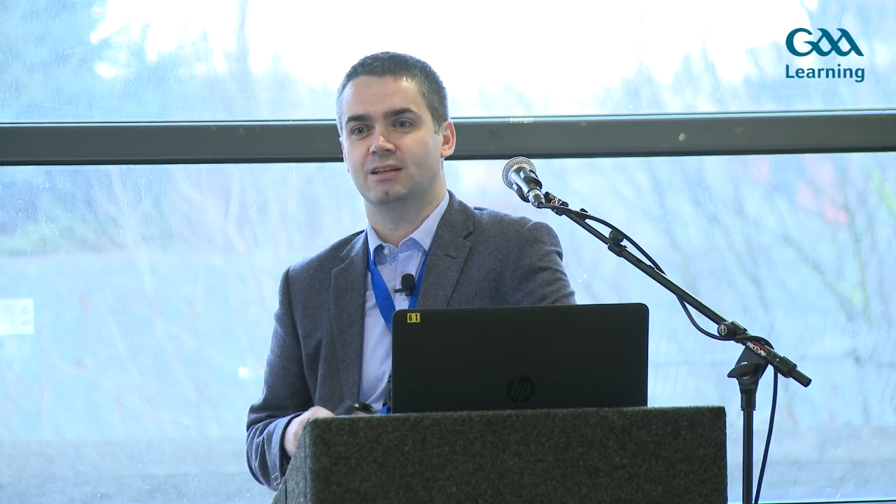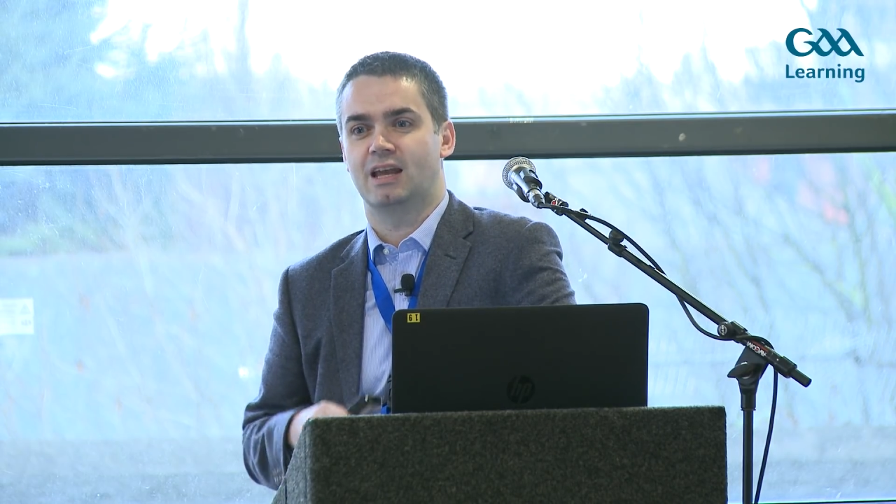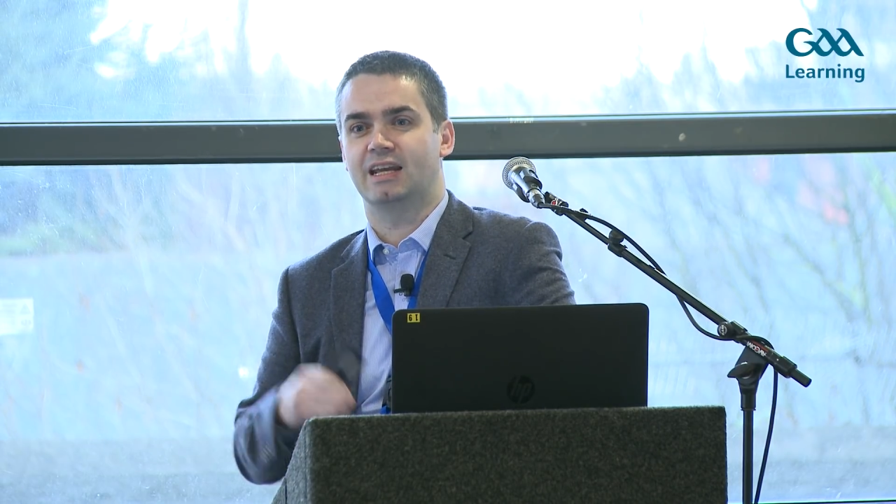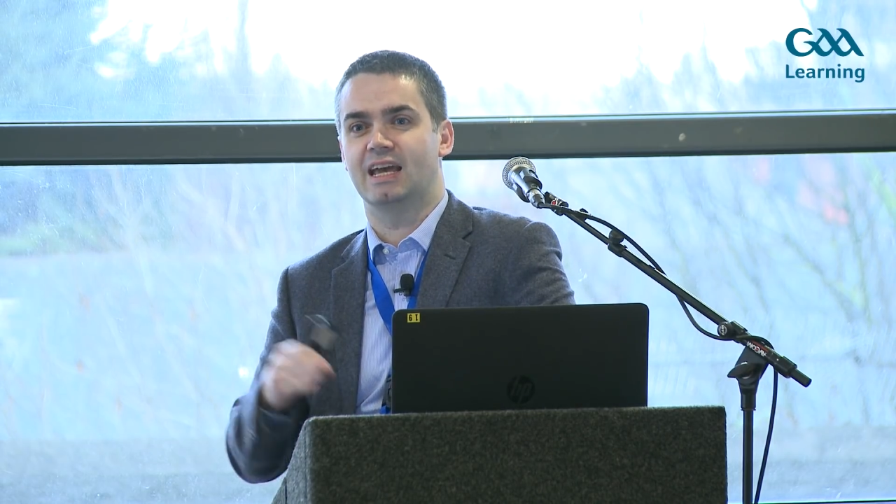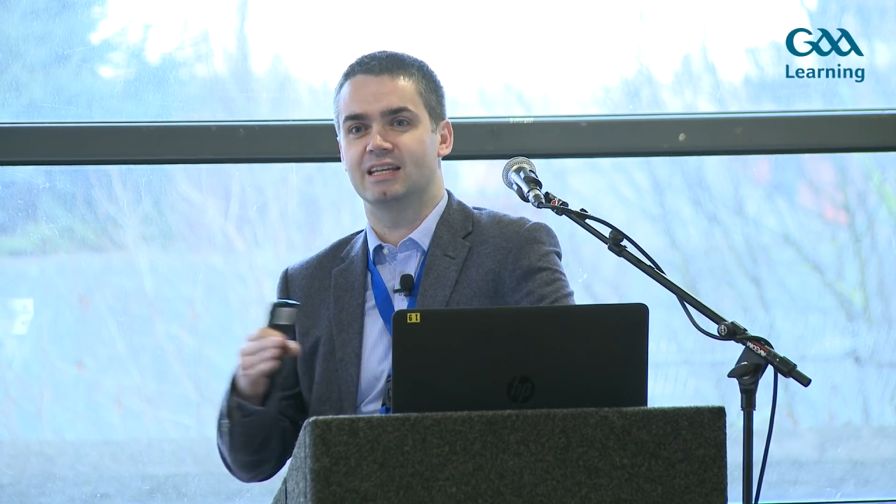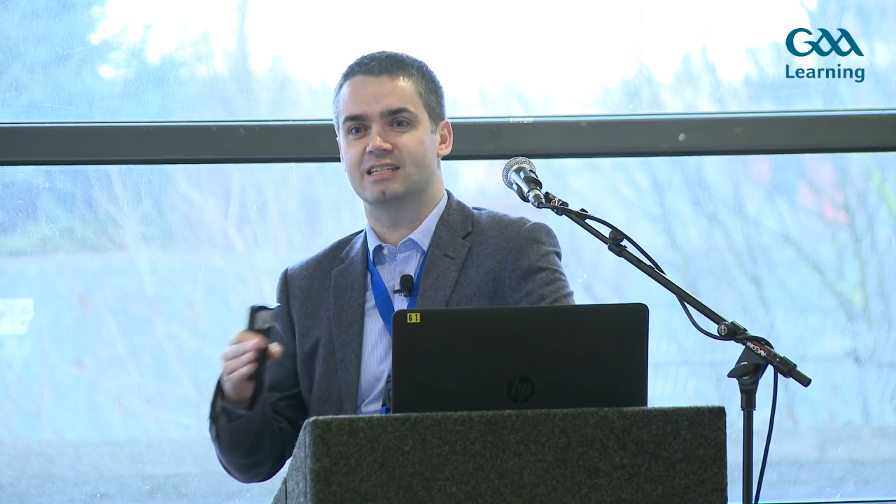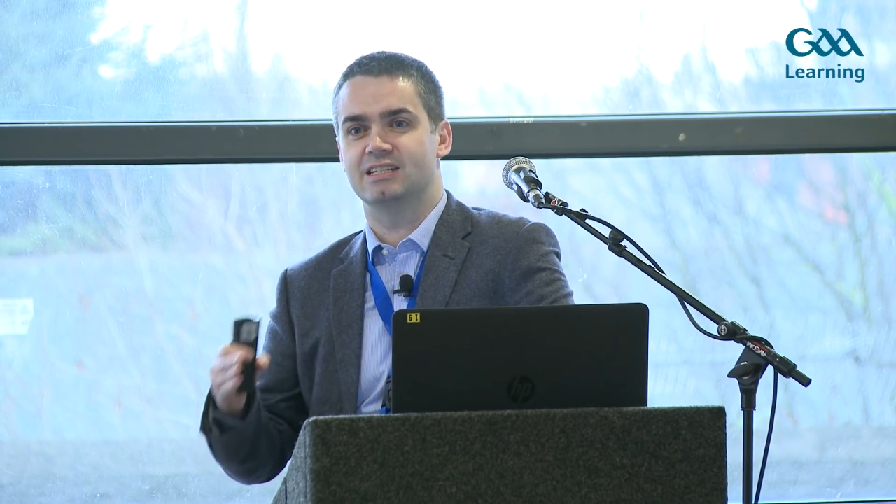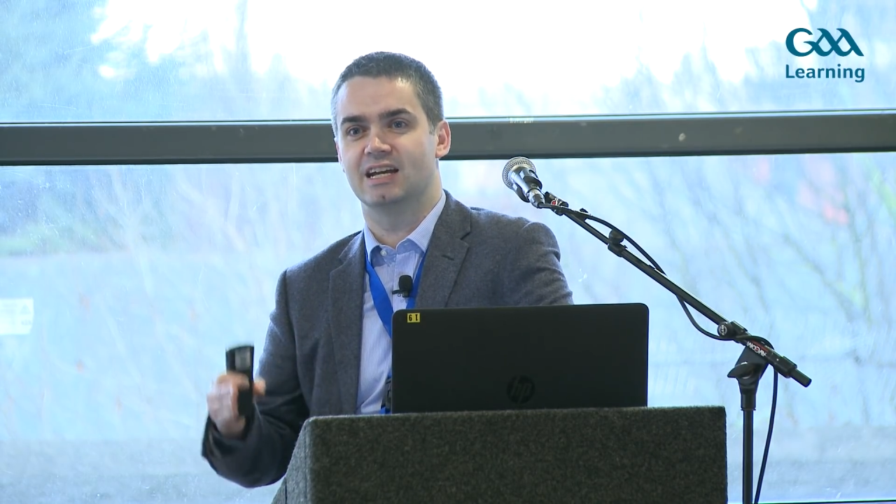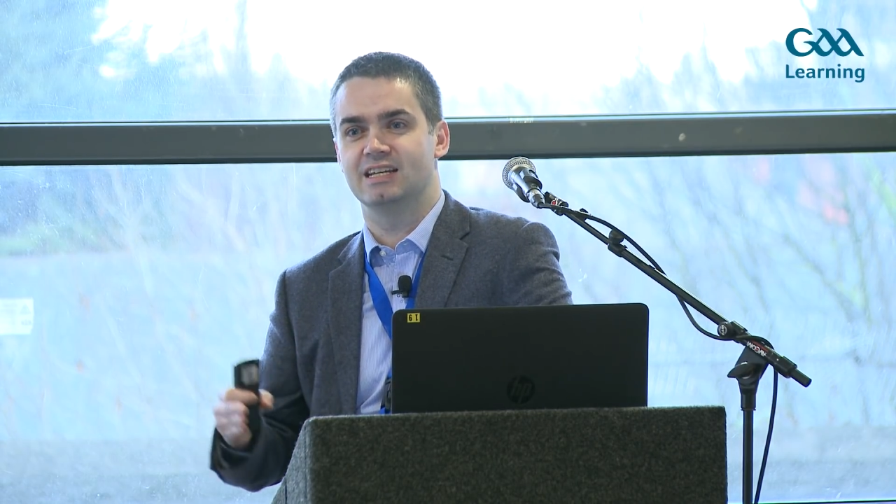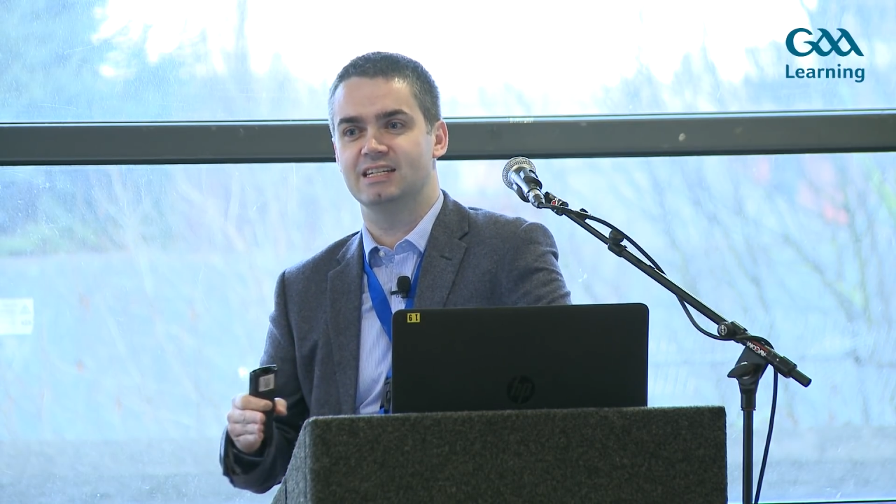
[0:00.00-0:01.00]
And again, it's
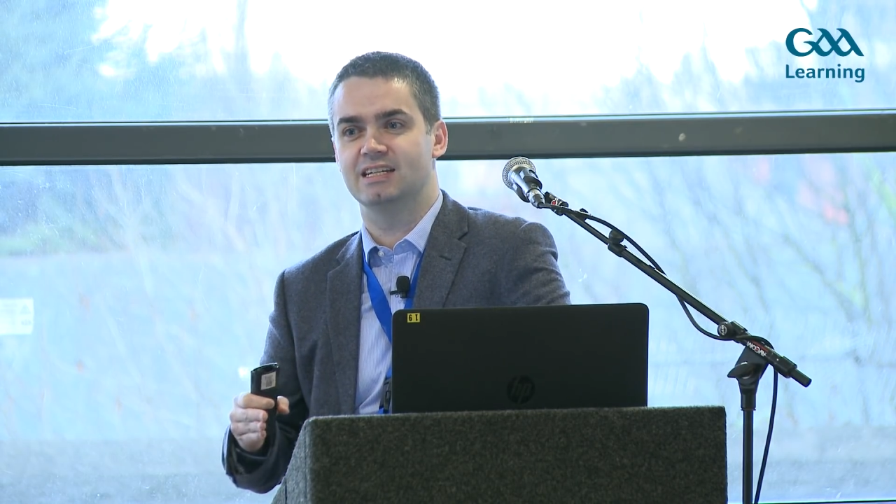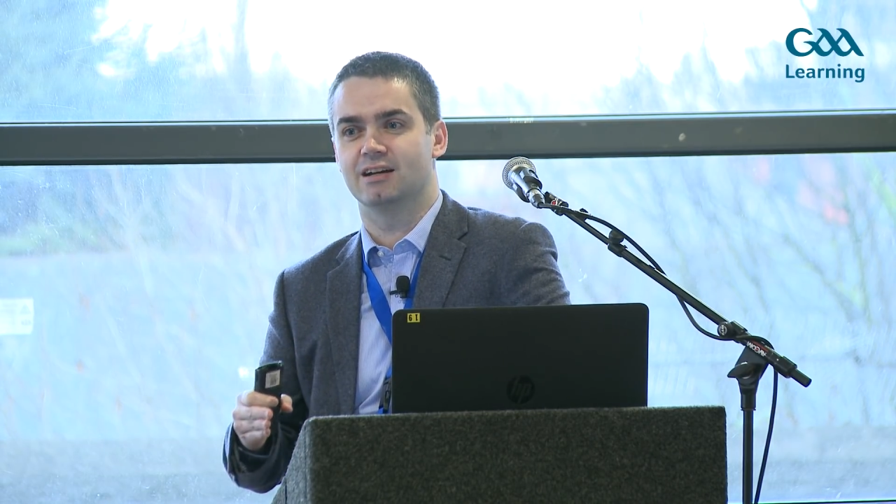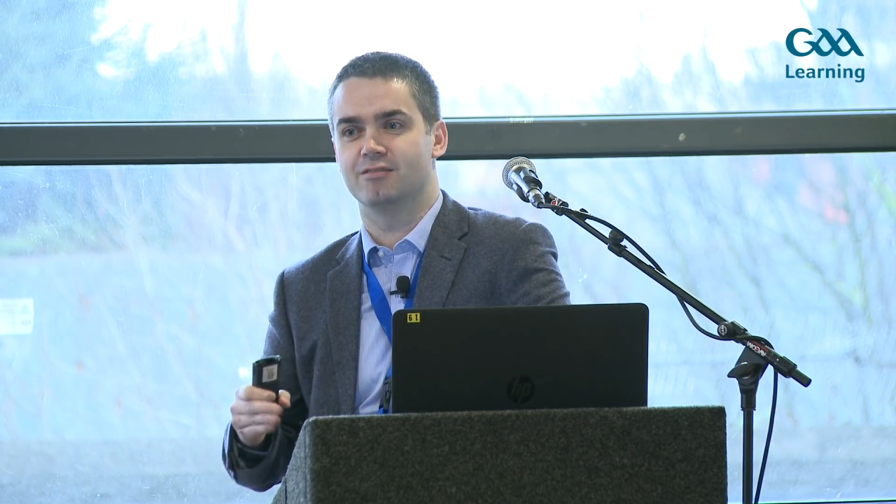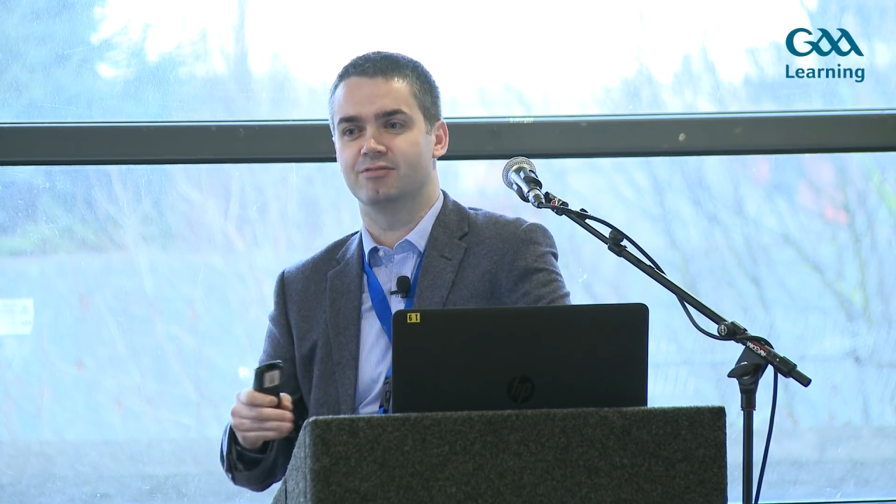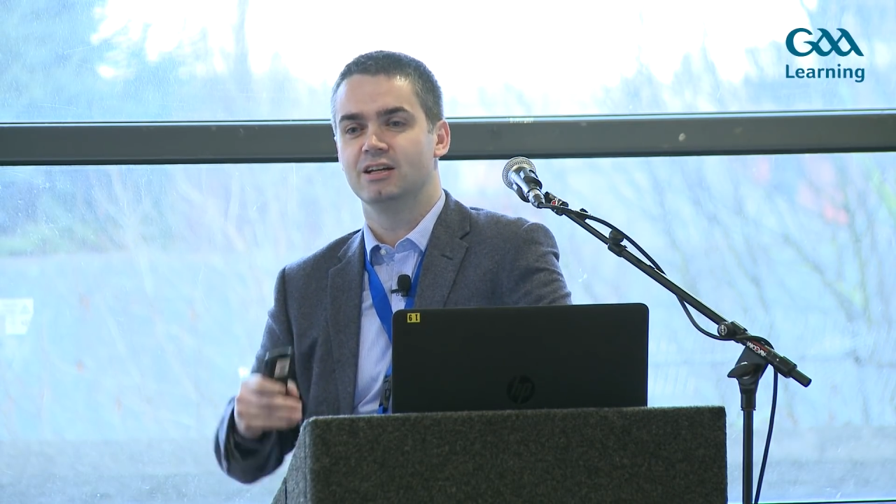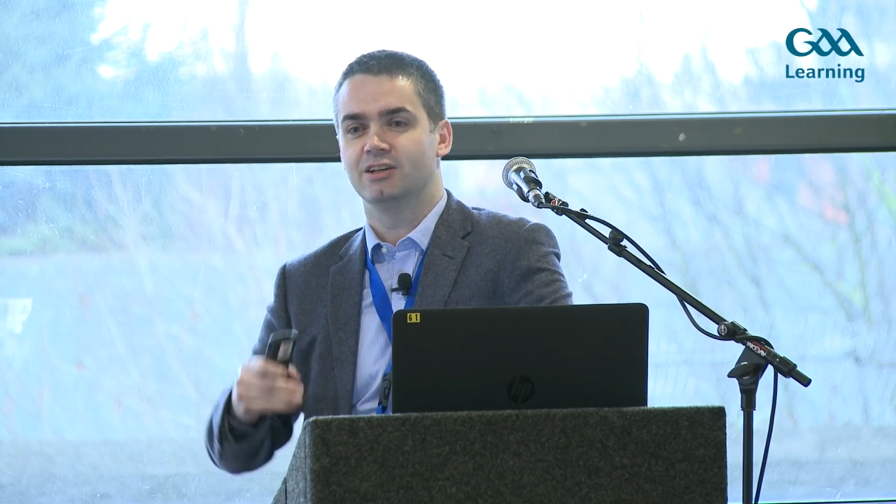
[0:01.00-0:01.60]
the idea of,